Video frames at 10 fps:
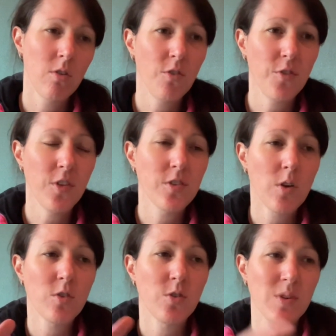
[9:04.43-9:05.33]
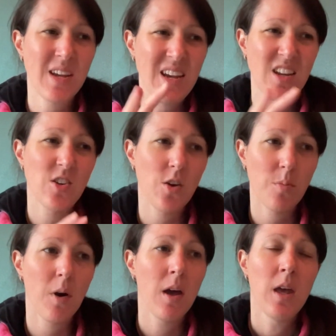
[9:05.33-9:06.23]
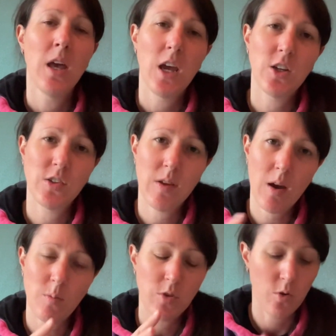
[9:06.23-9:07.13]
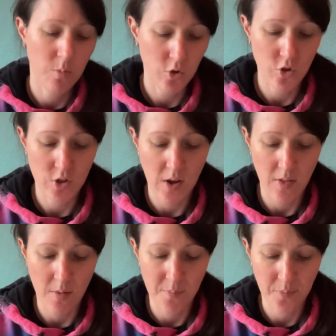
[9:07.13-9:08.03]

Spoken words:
not for the solder to adhere to, but it just helps it all mush together.